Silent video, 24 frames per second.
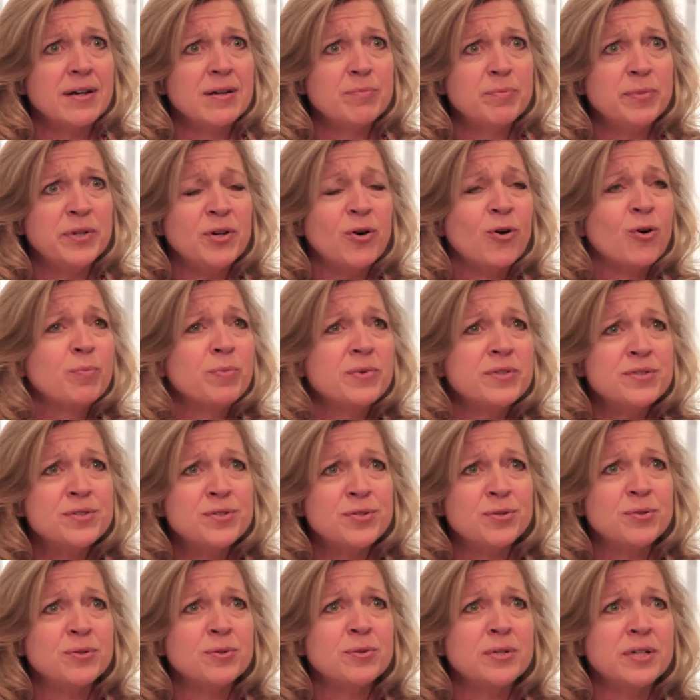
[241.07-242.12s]
be open
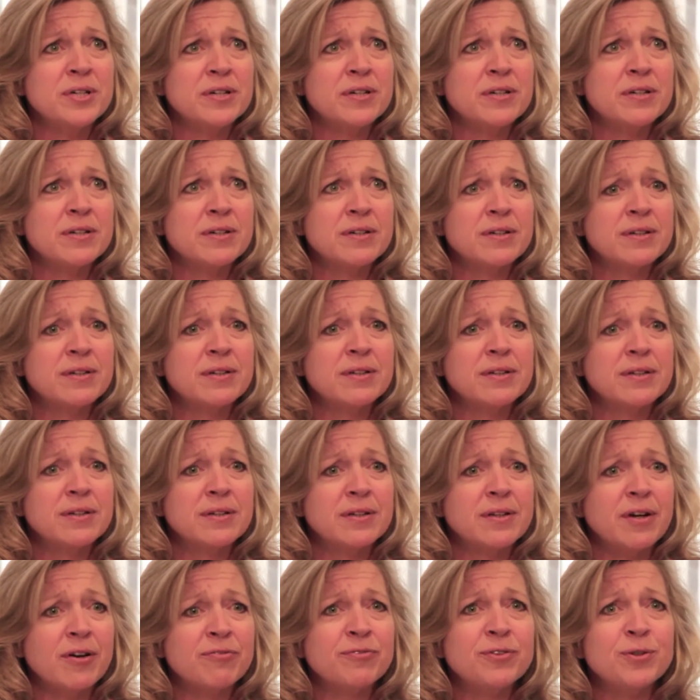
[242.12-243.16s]
to
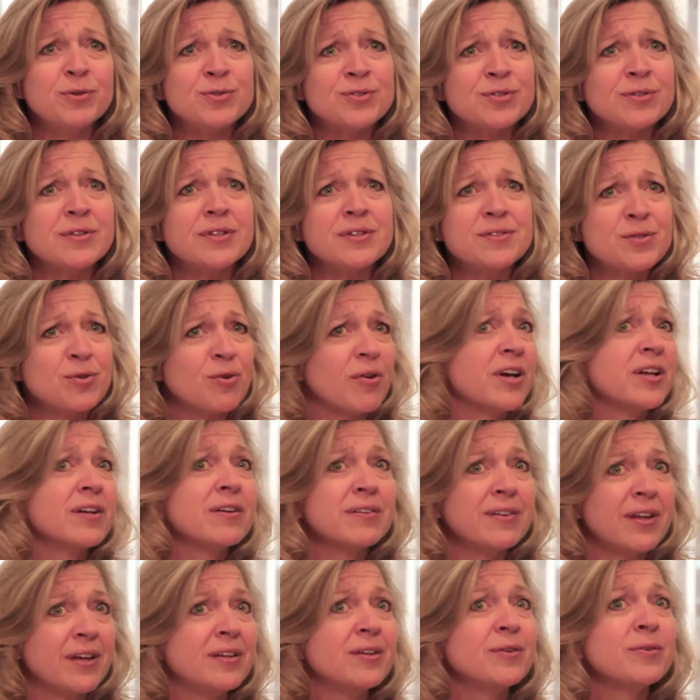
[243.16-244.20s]
a future that's
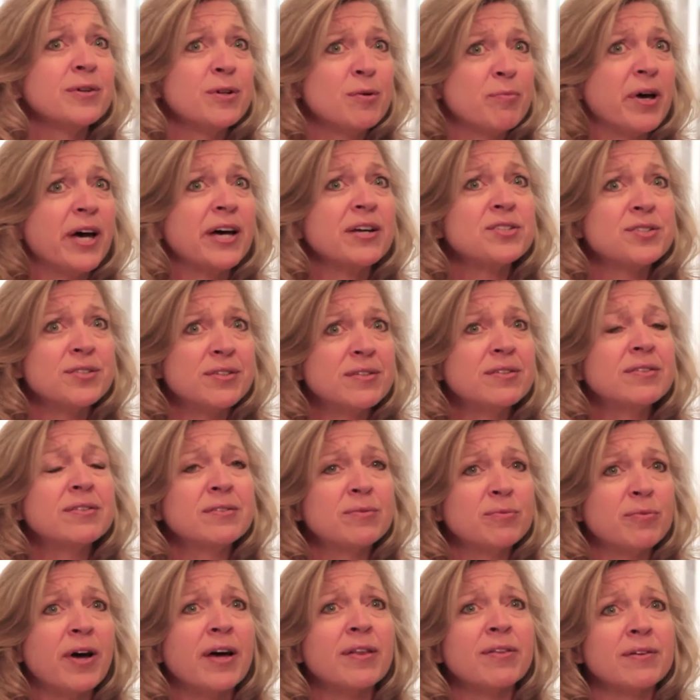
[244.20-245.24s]
greater than you had imagined,
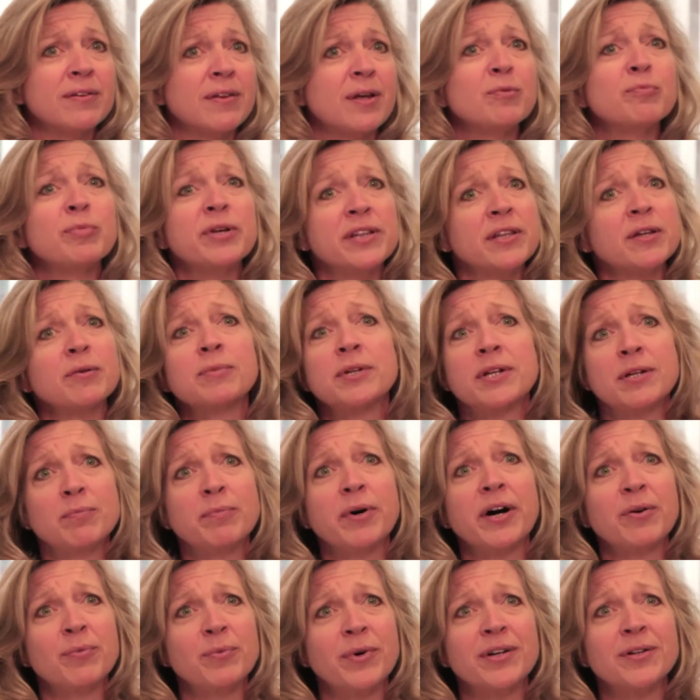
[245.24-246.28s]
rather than be limited
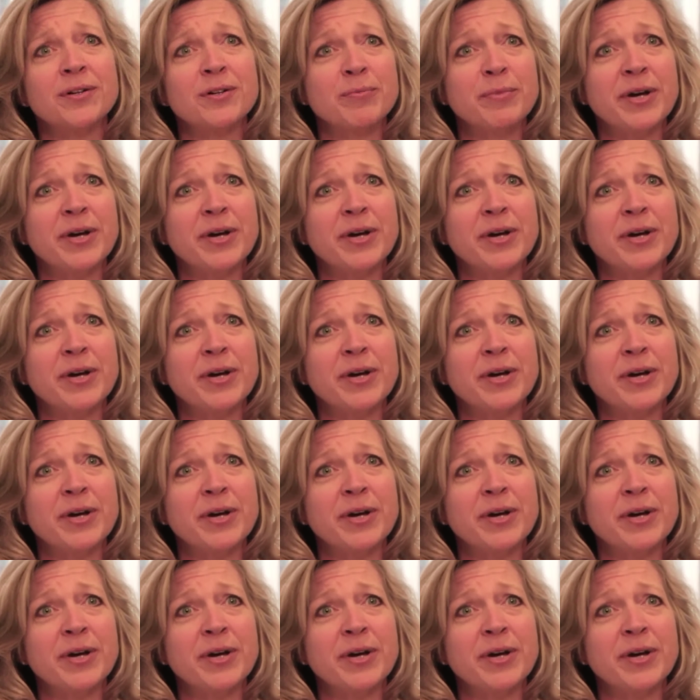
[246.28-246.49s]
by what you're